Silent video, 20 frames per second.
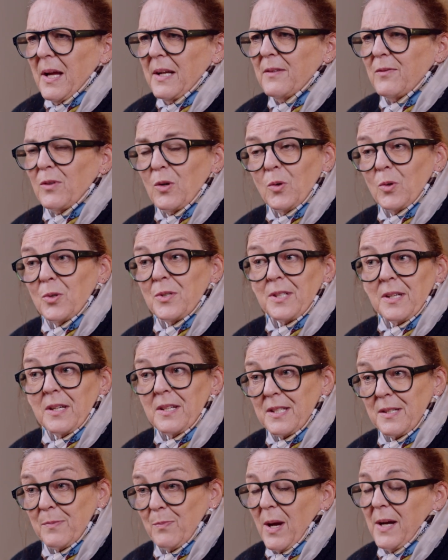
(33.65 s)
And of course a
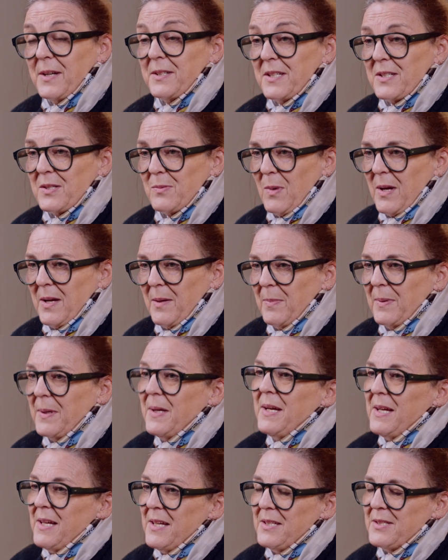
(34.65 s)
spider's web
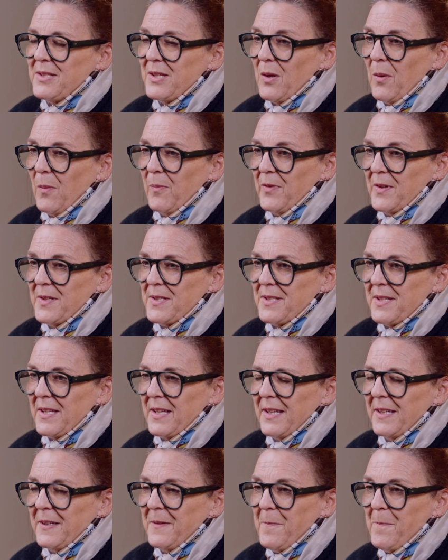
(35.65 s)
is the obvious
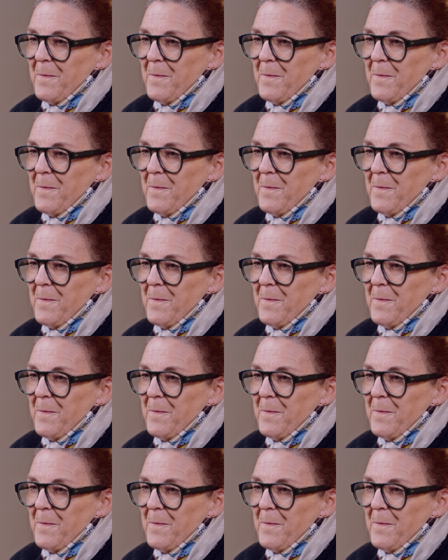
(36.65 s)
thing.